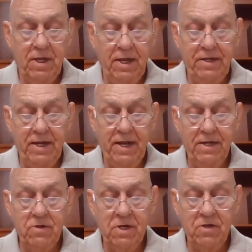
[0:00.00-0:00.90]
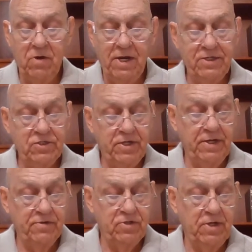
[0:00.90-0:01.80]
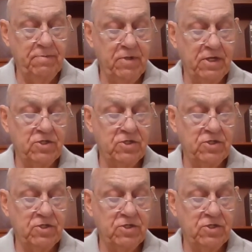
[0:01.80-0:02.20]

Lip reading: and the Antichrist gives them the